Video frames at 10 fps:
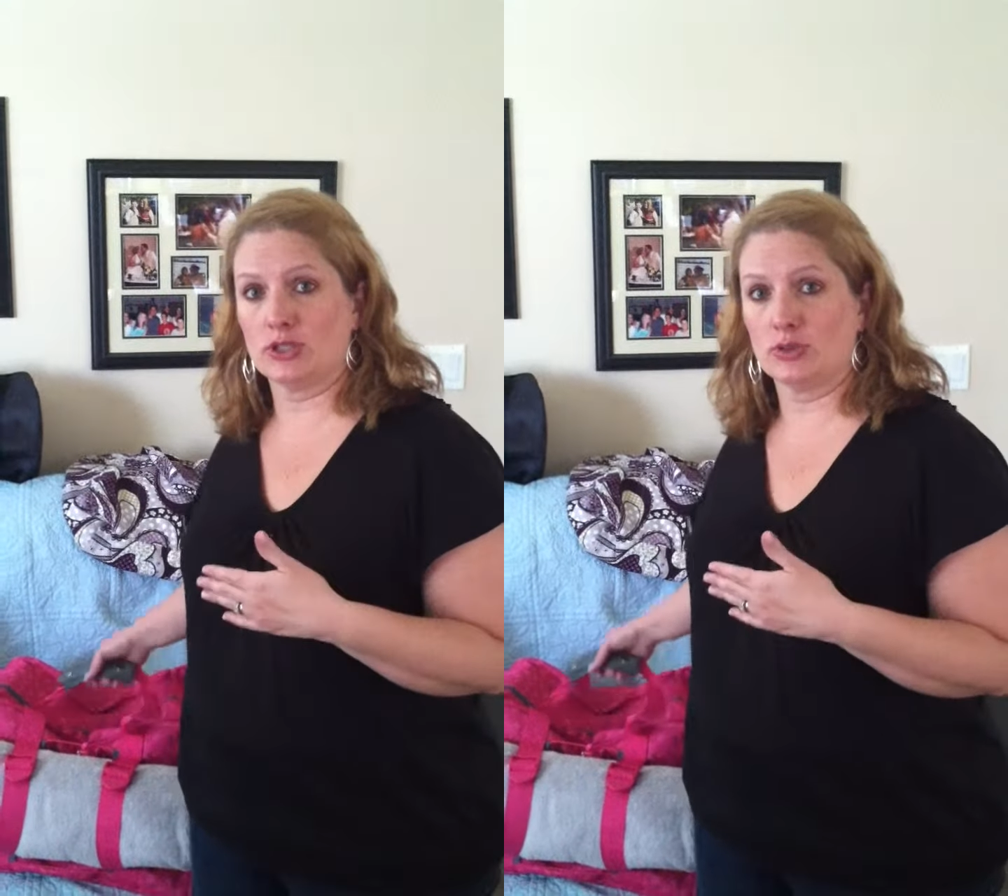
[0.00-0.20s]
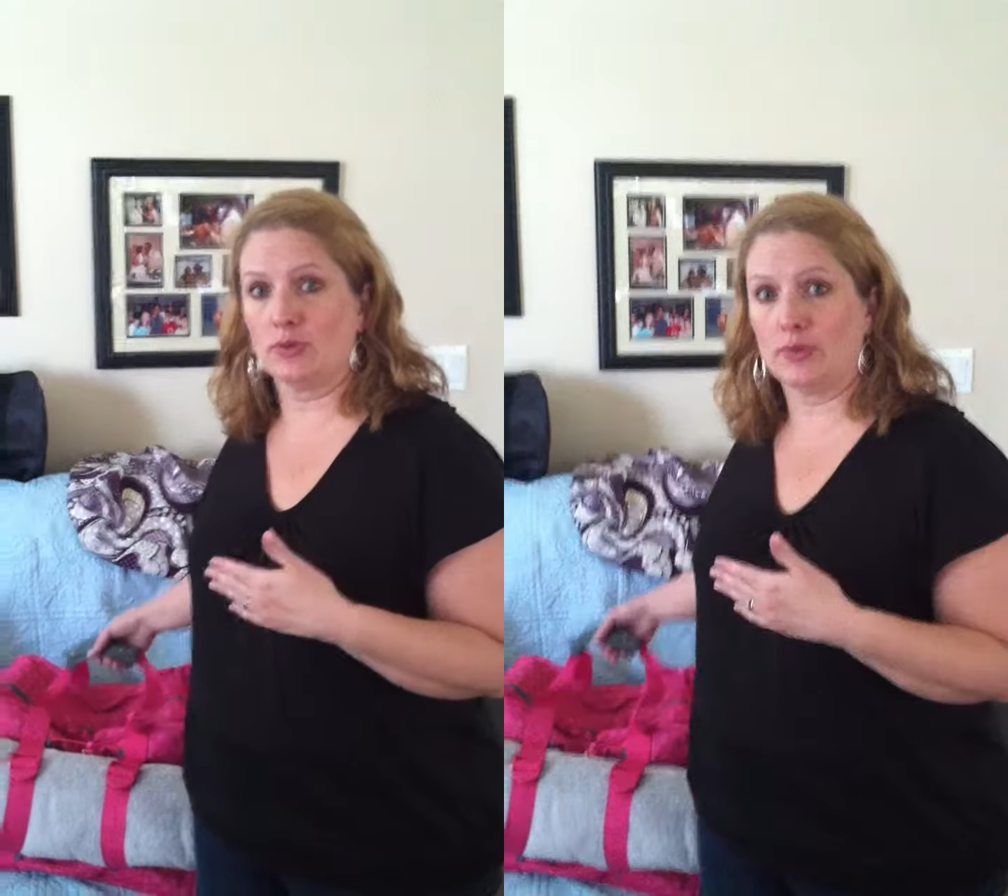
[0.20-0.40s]

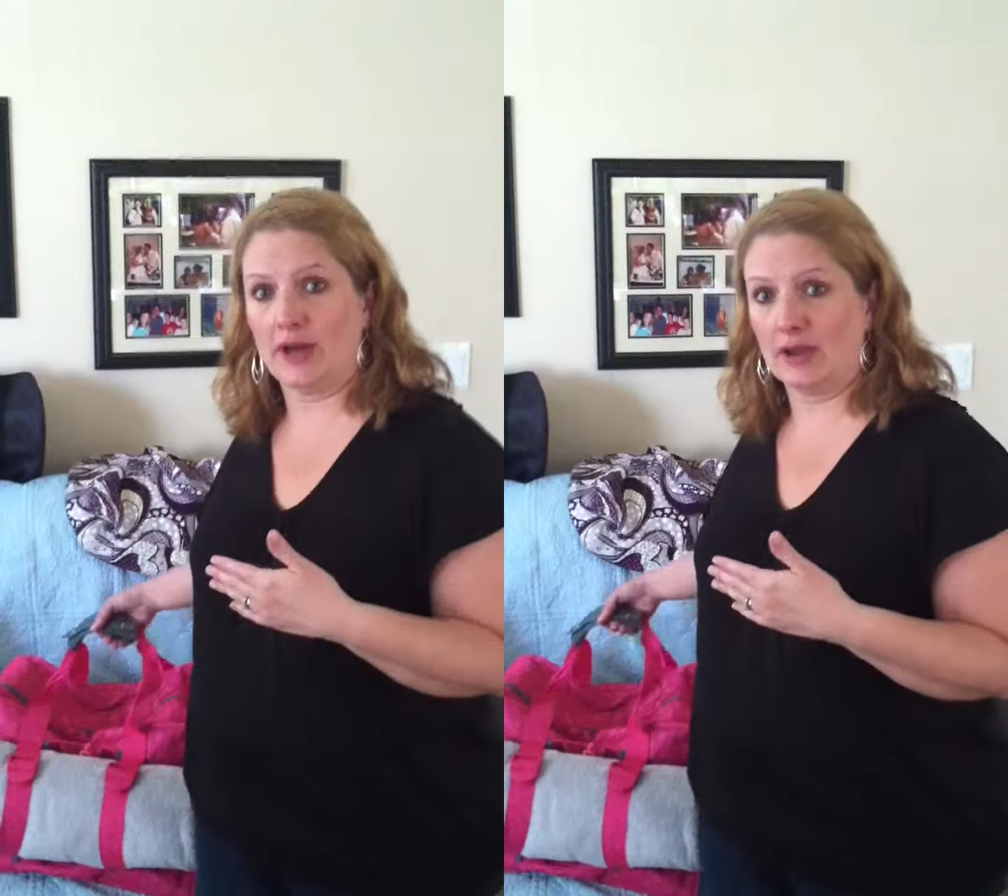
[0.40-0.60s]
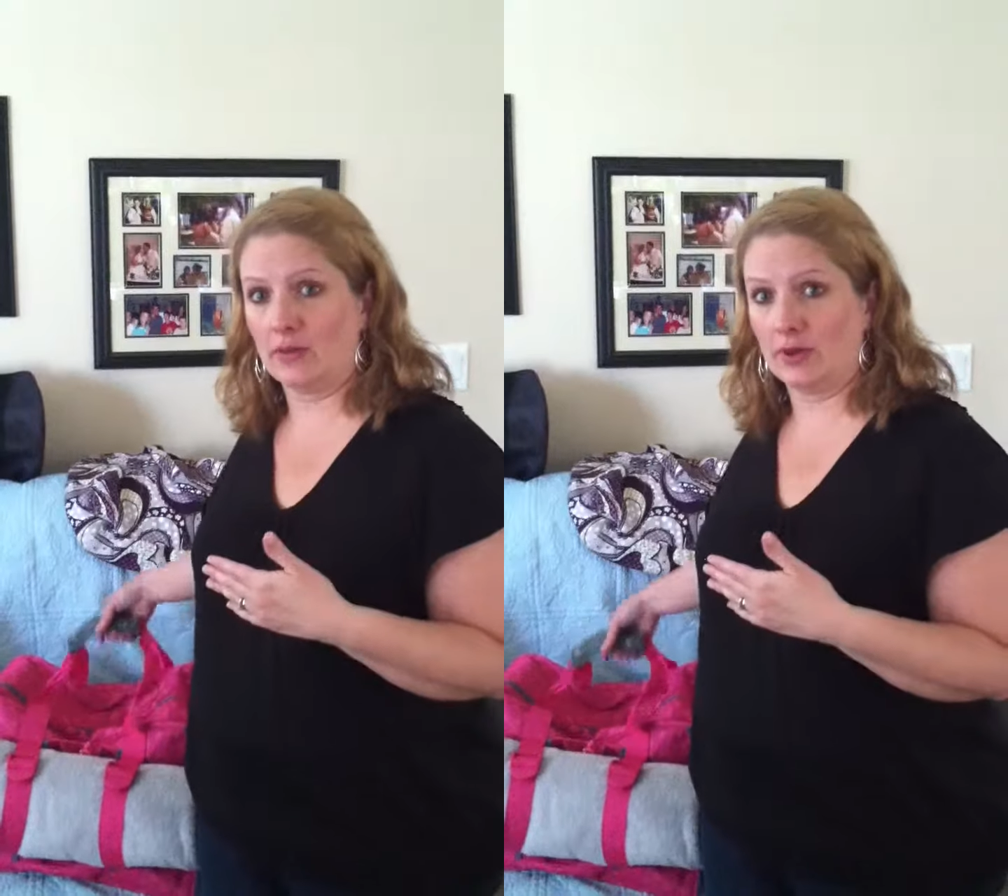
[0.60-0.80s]
to
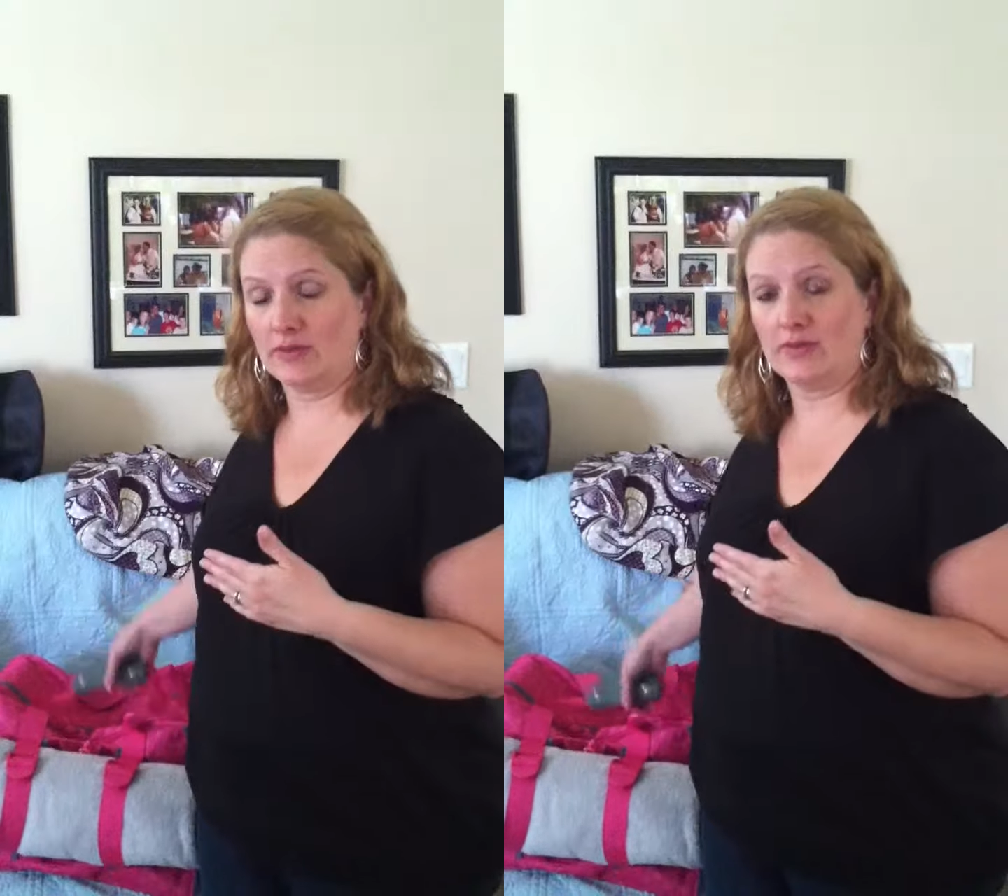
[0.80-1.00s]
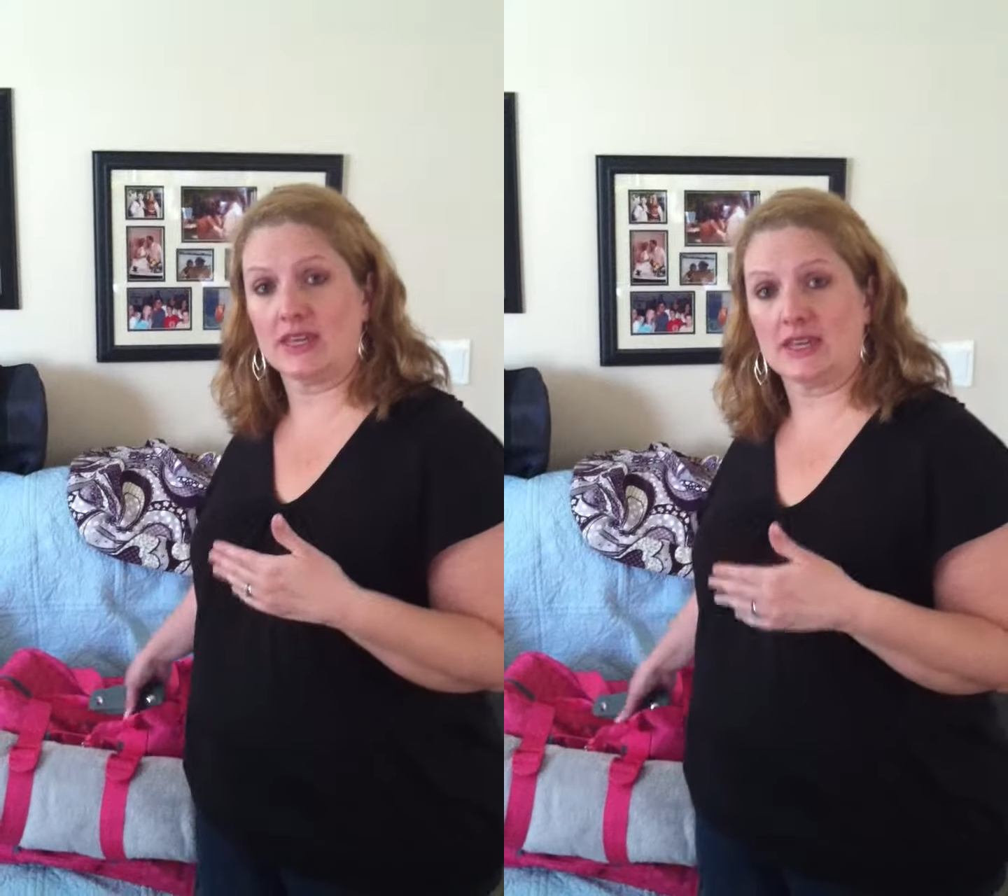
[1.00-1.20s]
buy one of